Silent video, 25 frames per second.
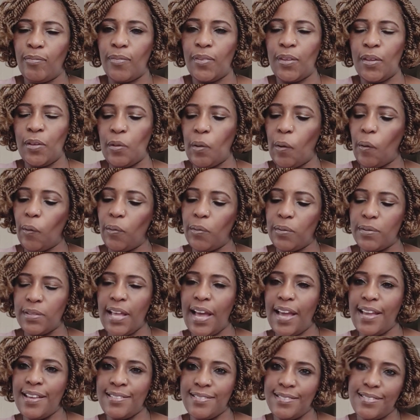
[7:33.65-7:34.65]
You know,
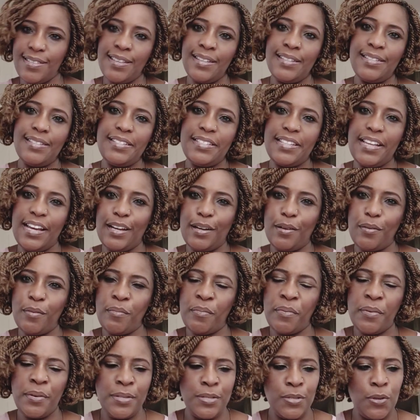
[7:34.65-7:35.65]
that is a leader.
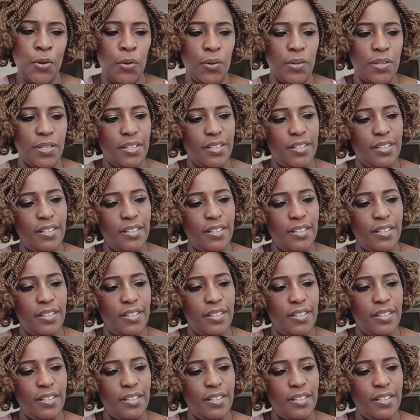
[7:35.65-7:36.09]
Praise God.